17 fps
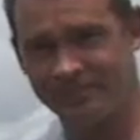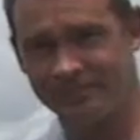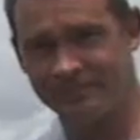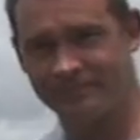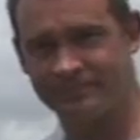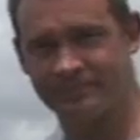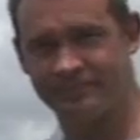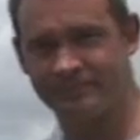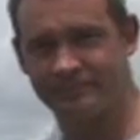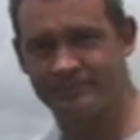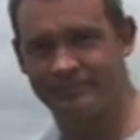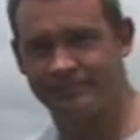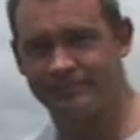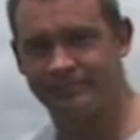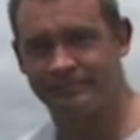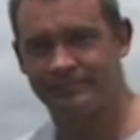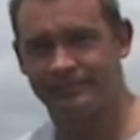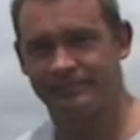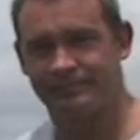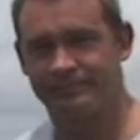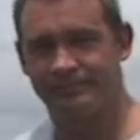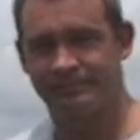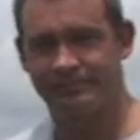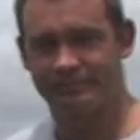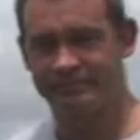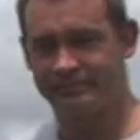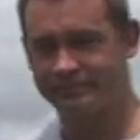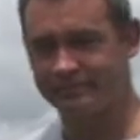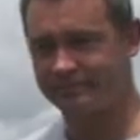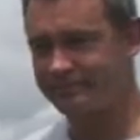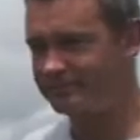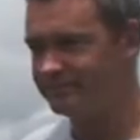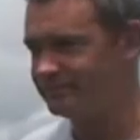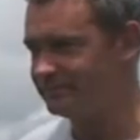
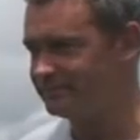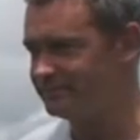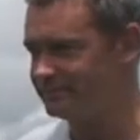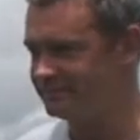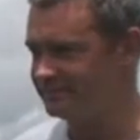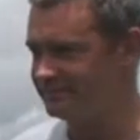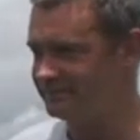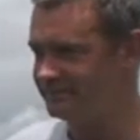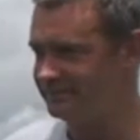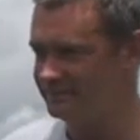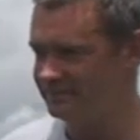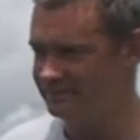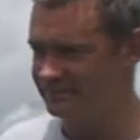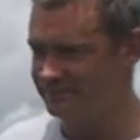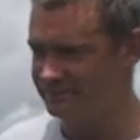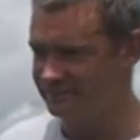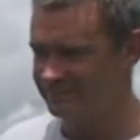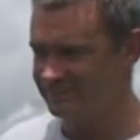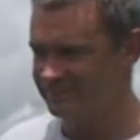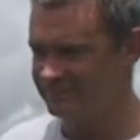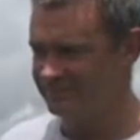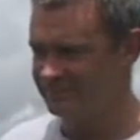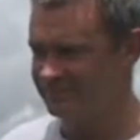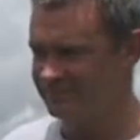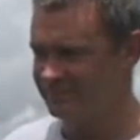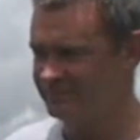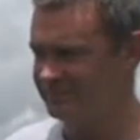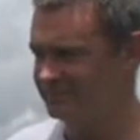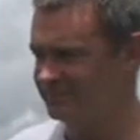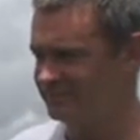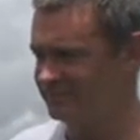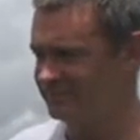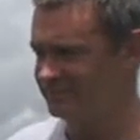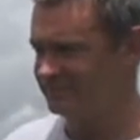
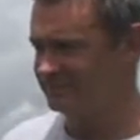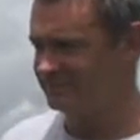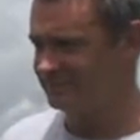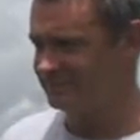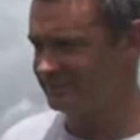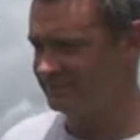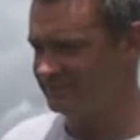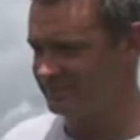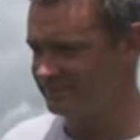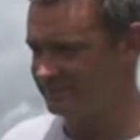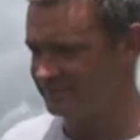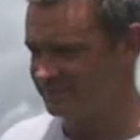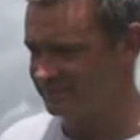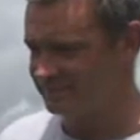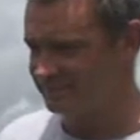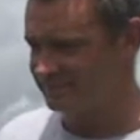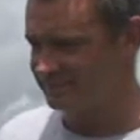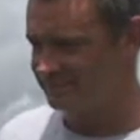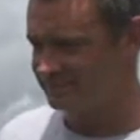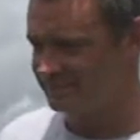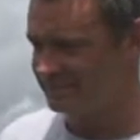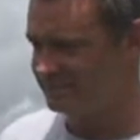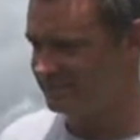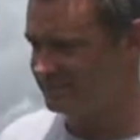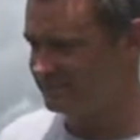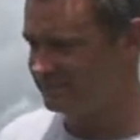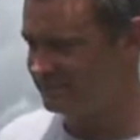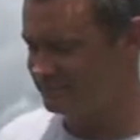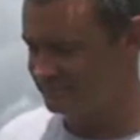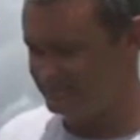(not speaking)